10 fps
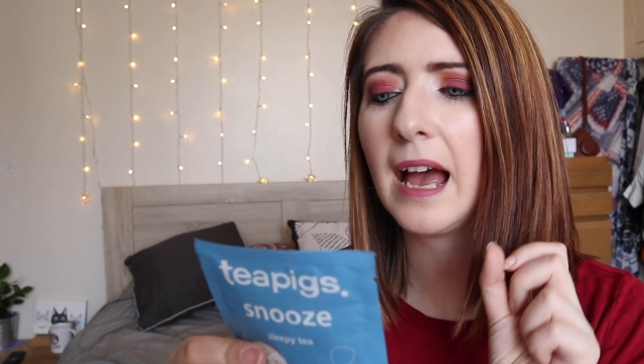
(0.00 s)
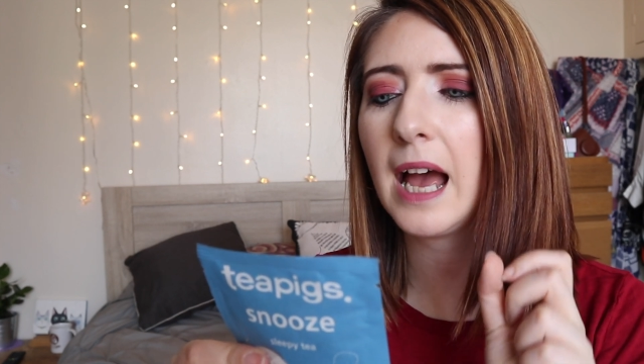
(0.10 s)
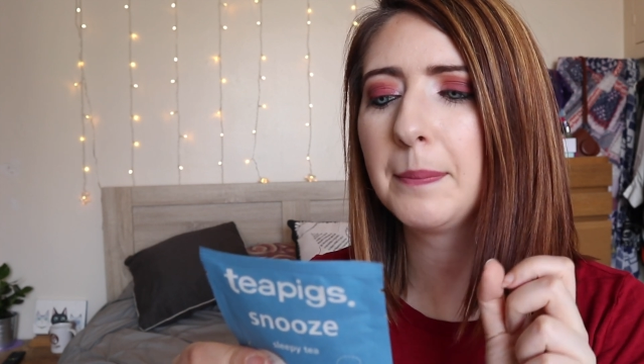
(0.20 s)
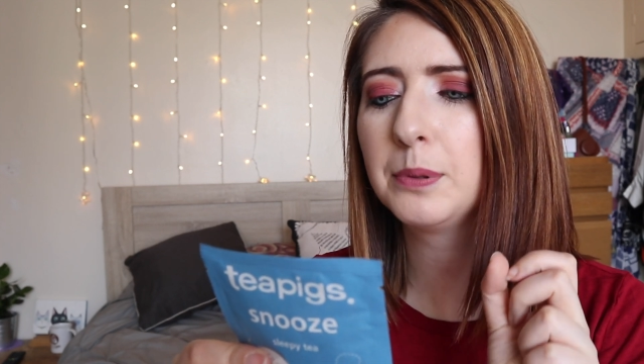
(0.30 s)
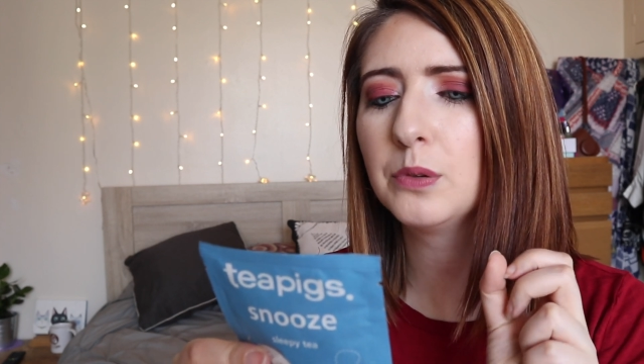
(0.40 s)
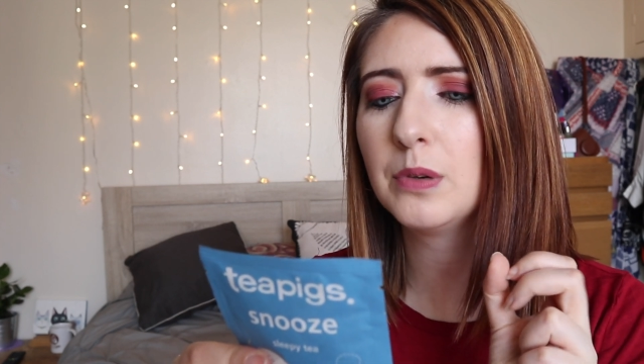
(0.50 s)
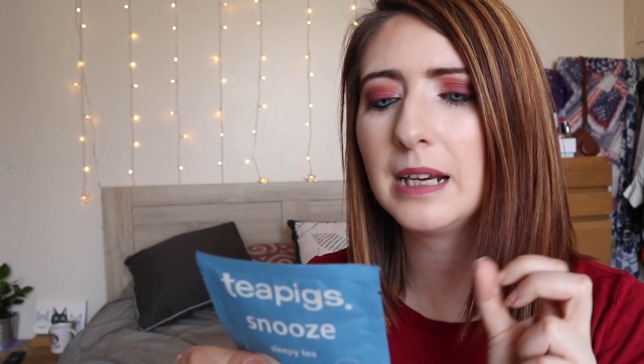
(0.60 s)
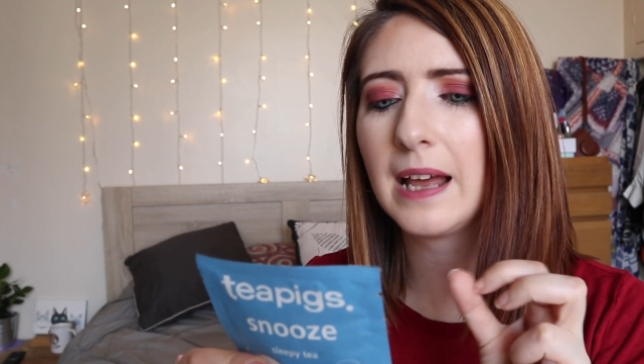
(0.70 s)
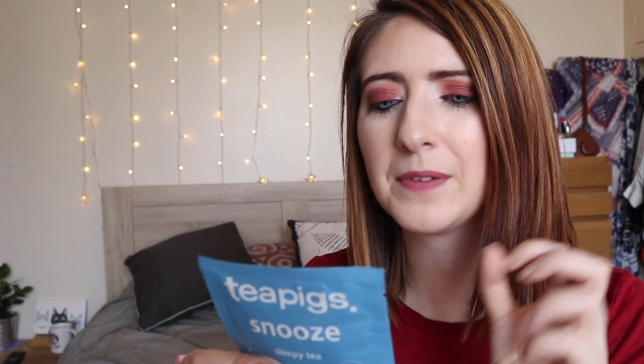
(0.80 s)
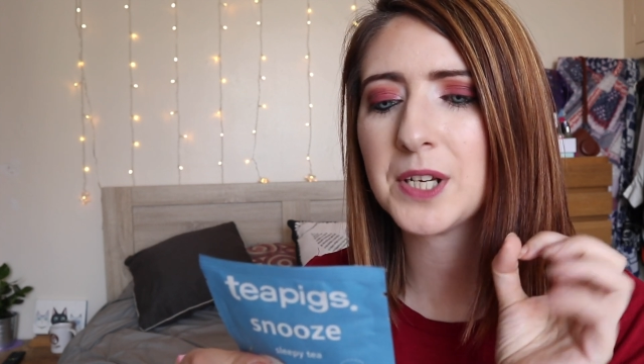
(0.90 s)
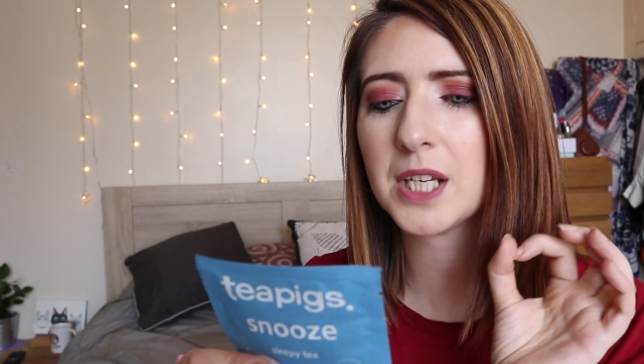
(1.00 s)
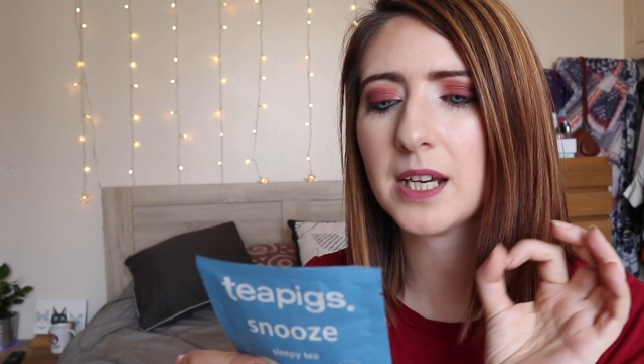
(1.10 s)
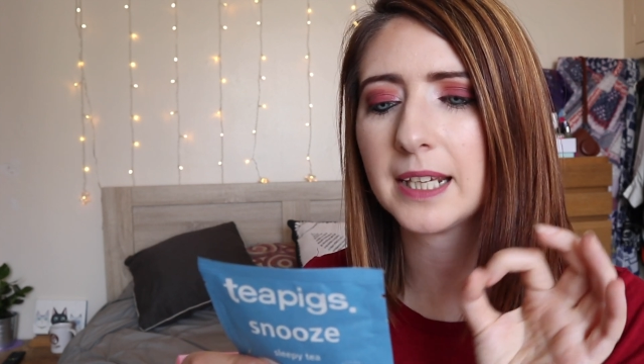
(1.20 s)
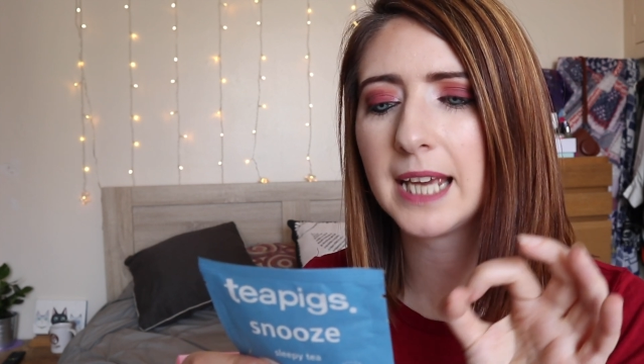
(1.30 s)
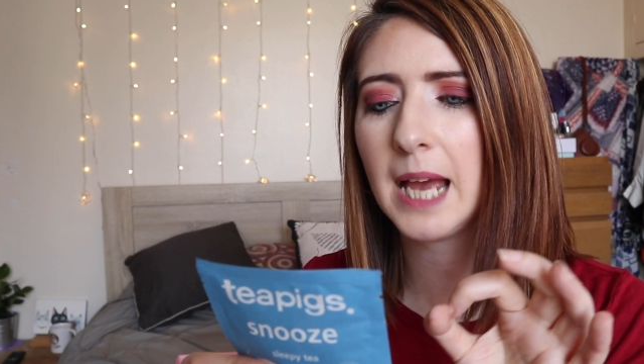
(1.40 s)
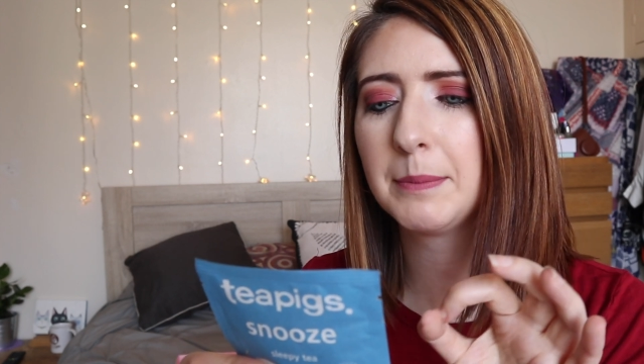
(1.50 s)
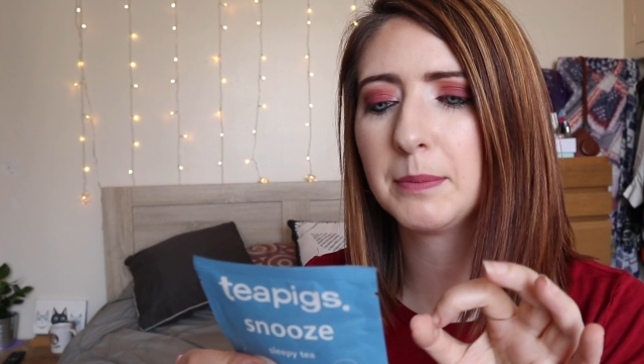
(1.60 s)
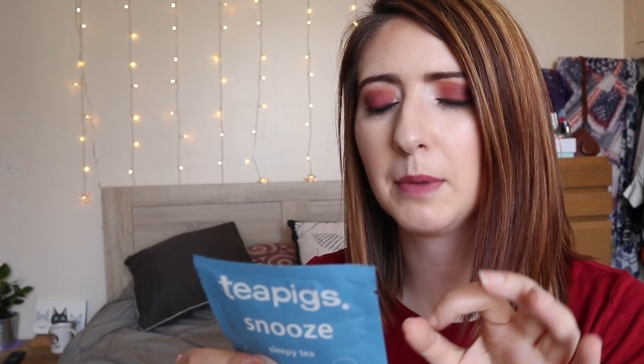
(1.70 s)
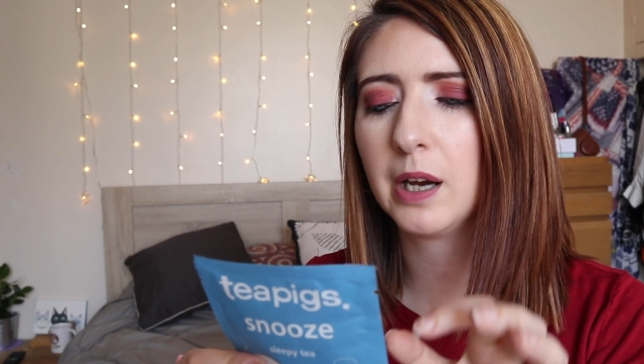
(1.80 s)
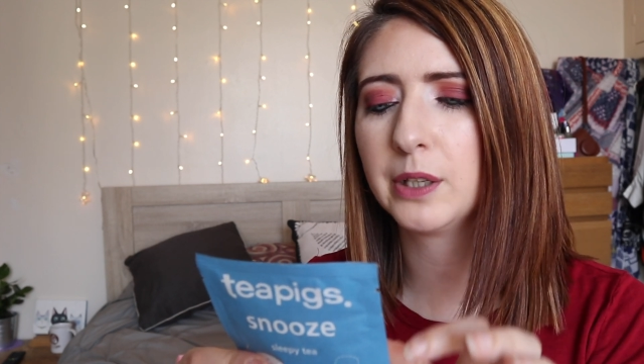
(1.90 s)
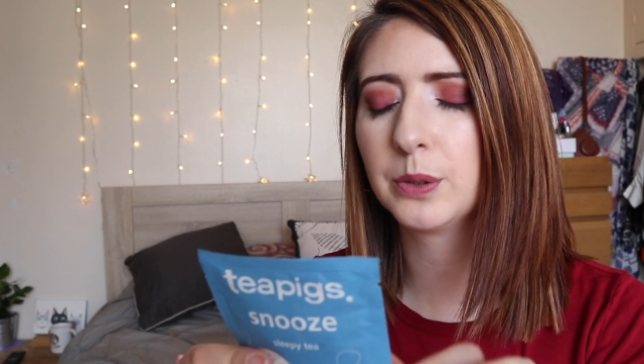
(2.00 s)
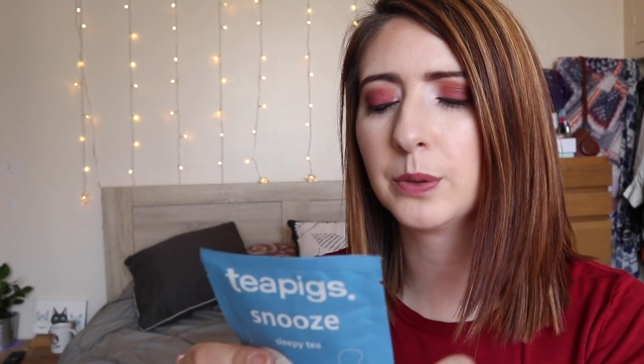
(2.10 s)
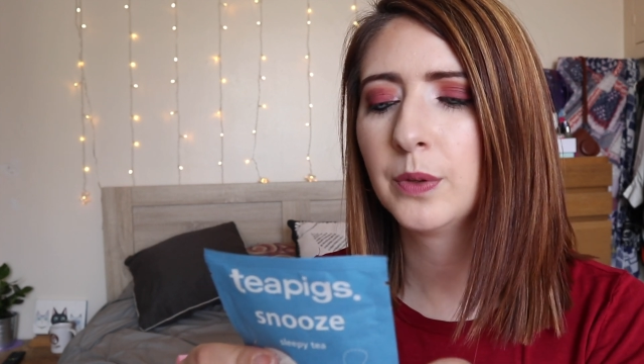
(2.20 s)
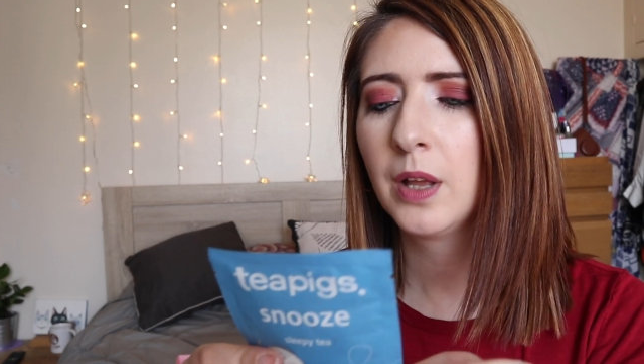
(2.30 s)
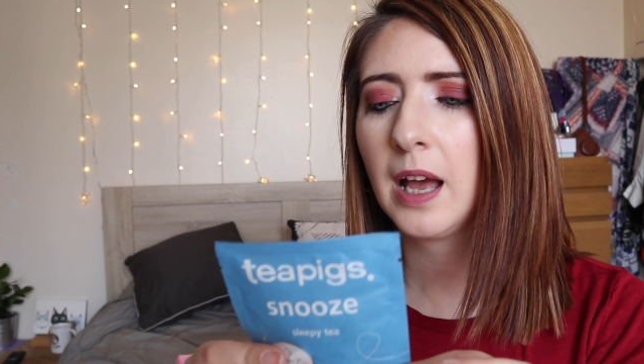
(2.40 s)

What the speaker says: apple, lavender and chamomile.